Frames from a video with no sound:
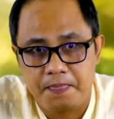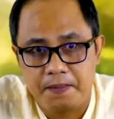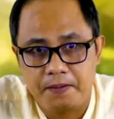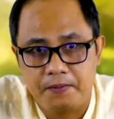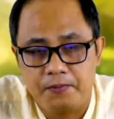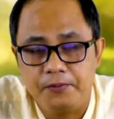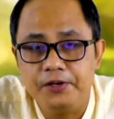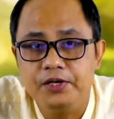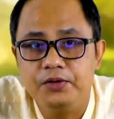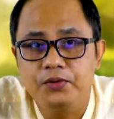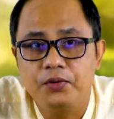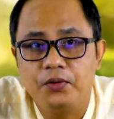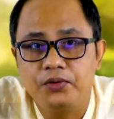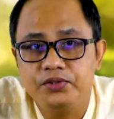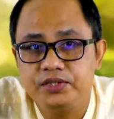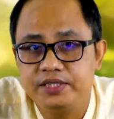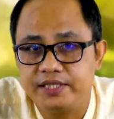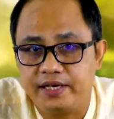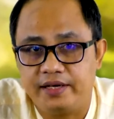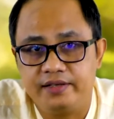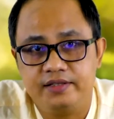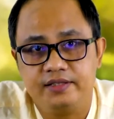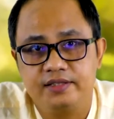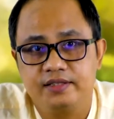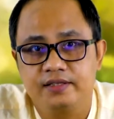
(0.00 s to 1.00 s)
We know
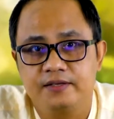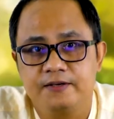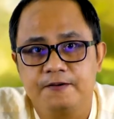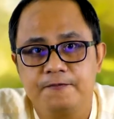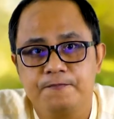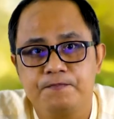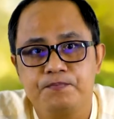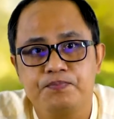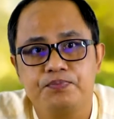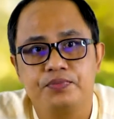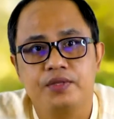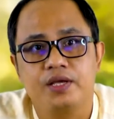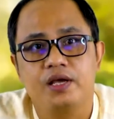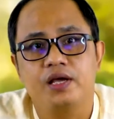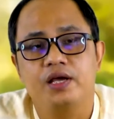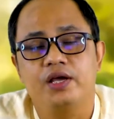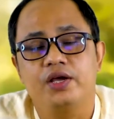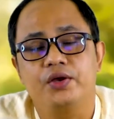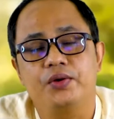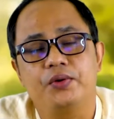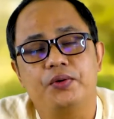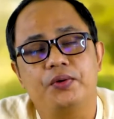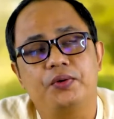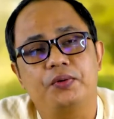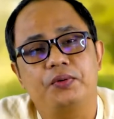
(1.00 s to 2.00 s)
that,
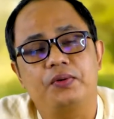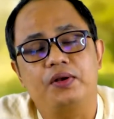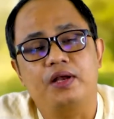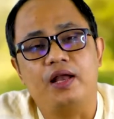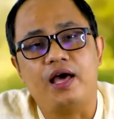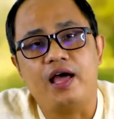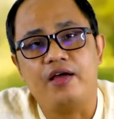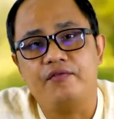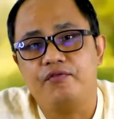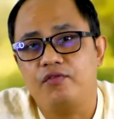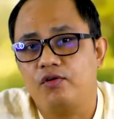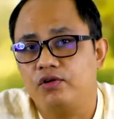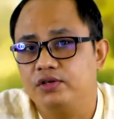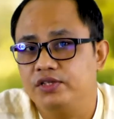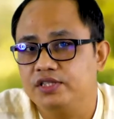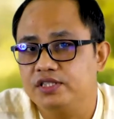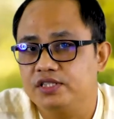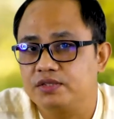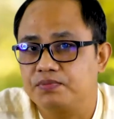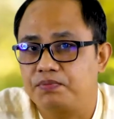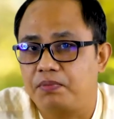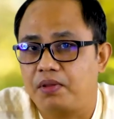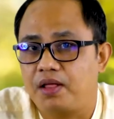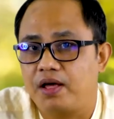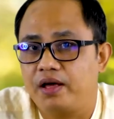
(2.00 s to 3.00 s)
life on this
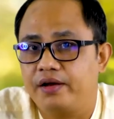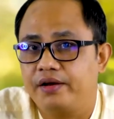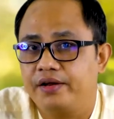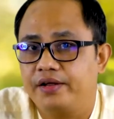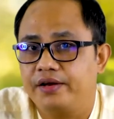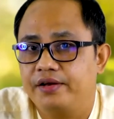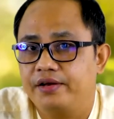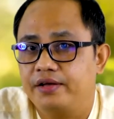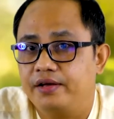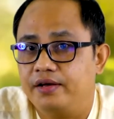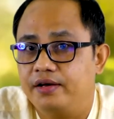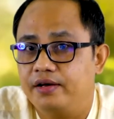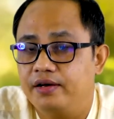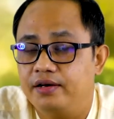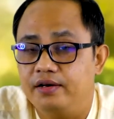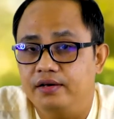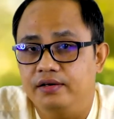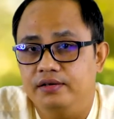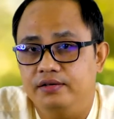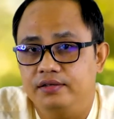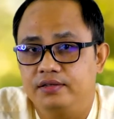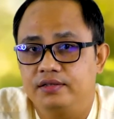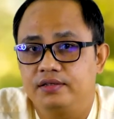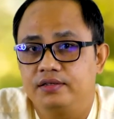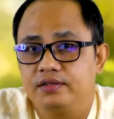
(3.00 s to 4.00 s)
planet
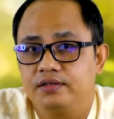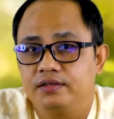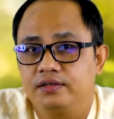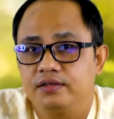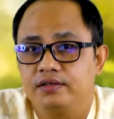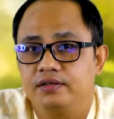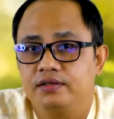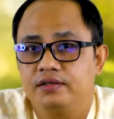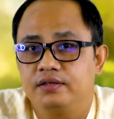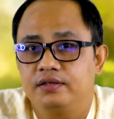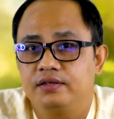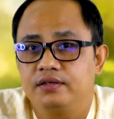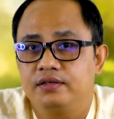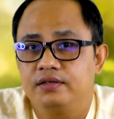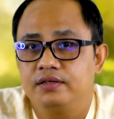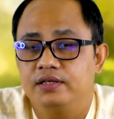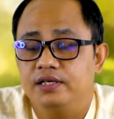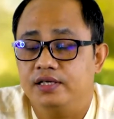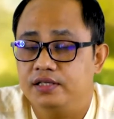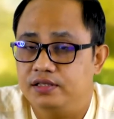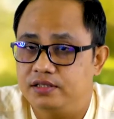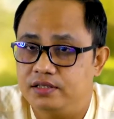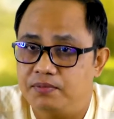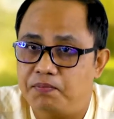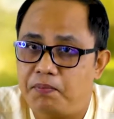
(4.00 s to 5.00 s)
Earth,
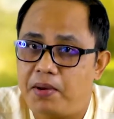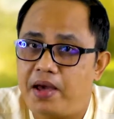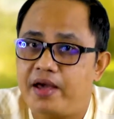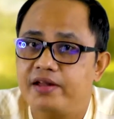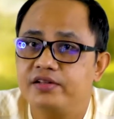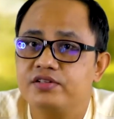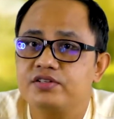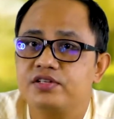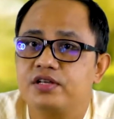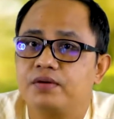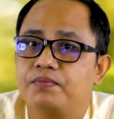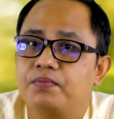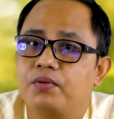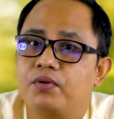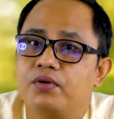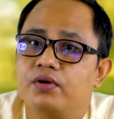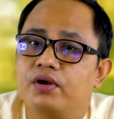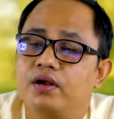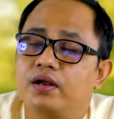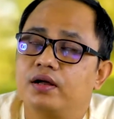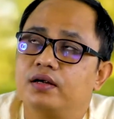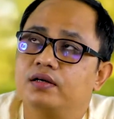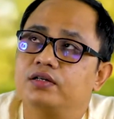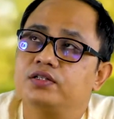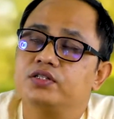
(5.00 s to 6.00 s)
it depends upon
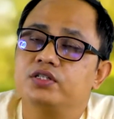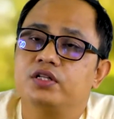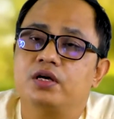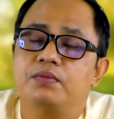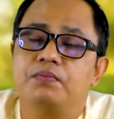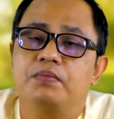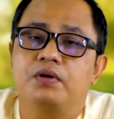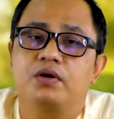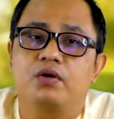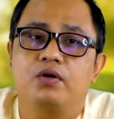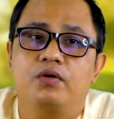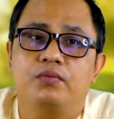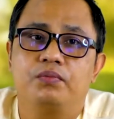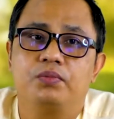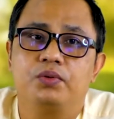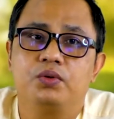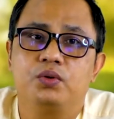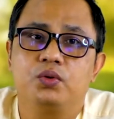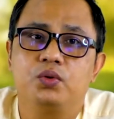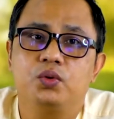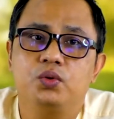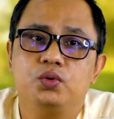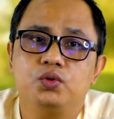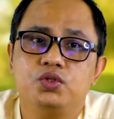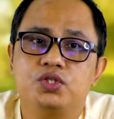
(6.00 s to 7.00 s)
large number of
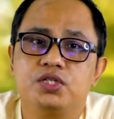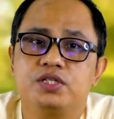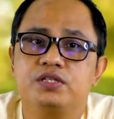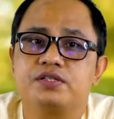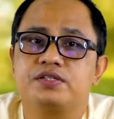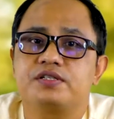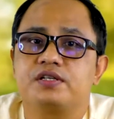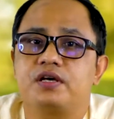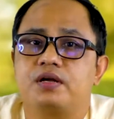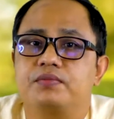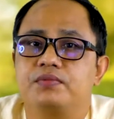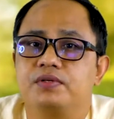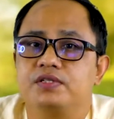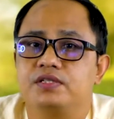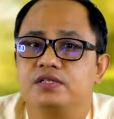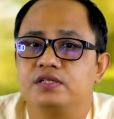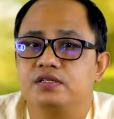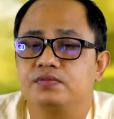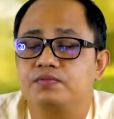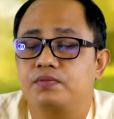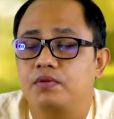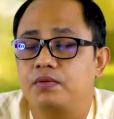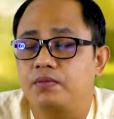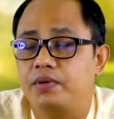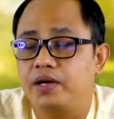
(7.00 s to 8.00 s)
goods and services
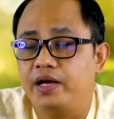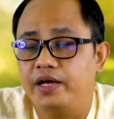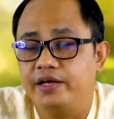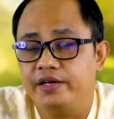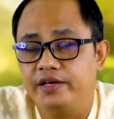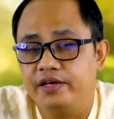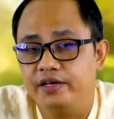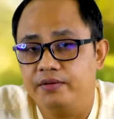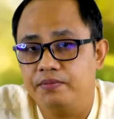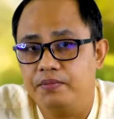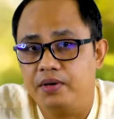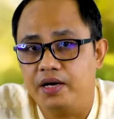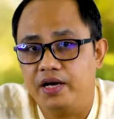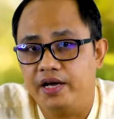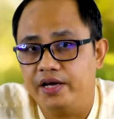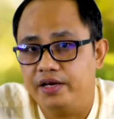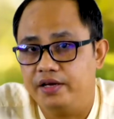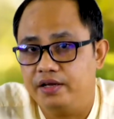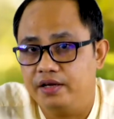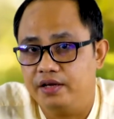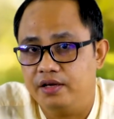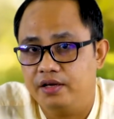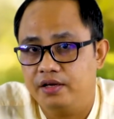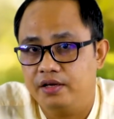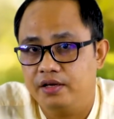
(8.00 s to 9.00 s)
provided by
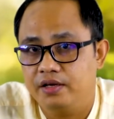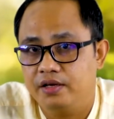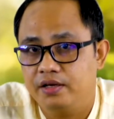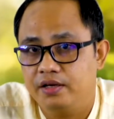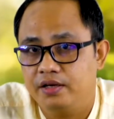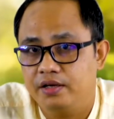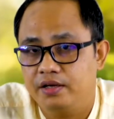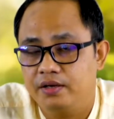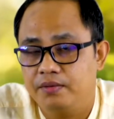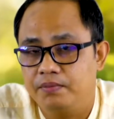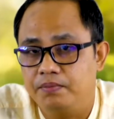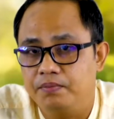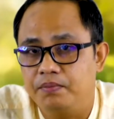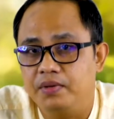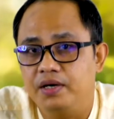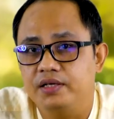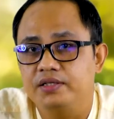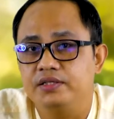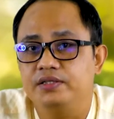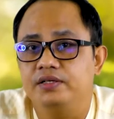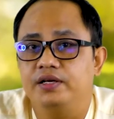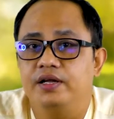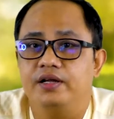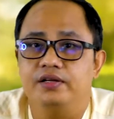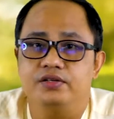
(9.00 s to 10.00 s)
the
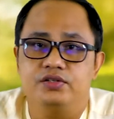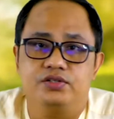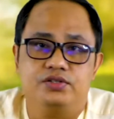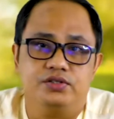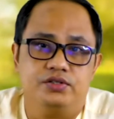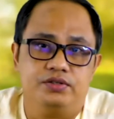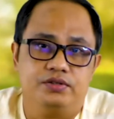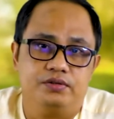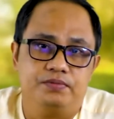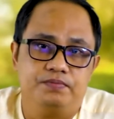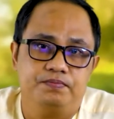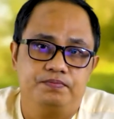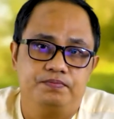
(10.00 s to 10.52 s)
Mother Nature.